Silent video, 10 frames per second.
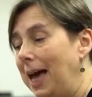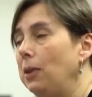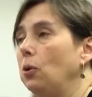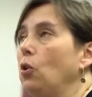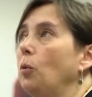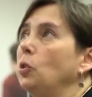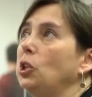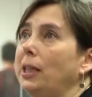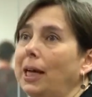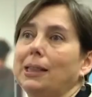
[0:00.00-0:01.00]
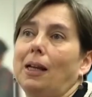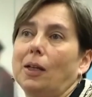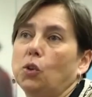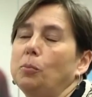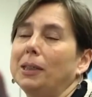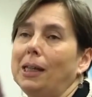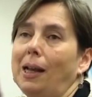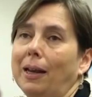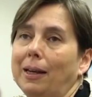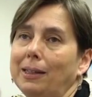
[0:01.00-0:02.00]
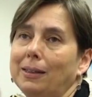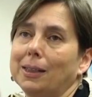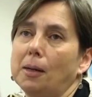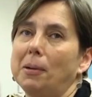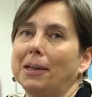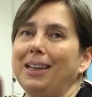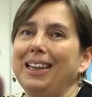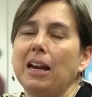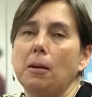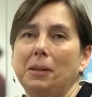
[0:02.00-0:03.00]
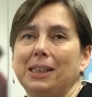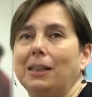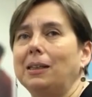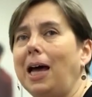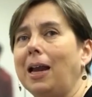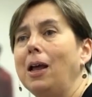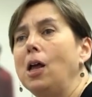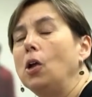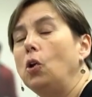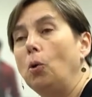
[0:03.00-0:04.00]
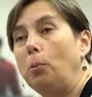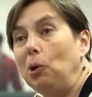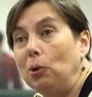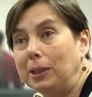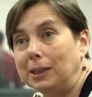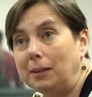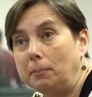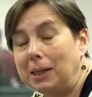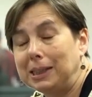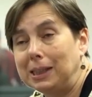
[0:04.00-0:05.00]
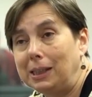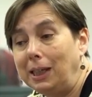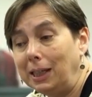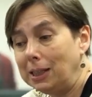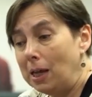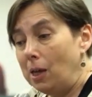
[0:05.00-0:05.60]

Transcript: how additions and subtractions are done from representing it on base 10 blocks,